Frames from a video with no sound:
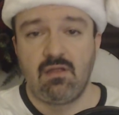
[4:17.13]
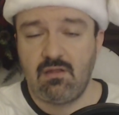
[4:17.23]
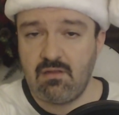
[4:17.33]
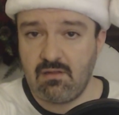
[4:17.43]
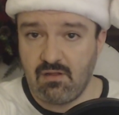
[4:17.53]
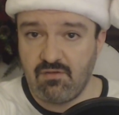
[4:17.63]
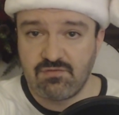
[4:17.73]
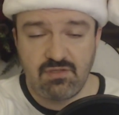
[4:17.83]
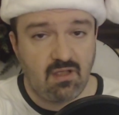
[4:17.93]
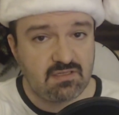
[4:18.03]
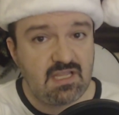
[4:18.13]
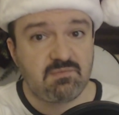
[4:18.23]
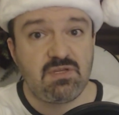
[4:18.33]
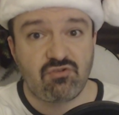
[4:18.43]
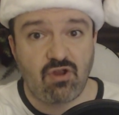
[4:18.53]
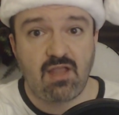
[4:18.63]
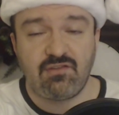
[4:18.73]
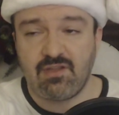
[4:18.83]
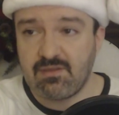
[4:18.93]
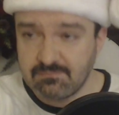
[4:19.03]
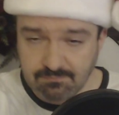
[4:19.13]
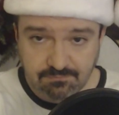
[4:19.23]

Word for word: of uh, D S P Tries It.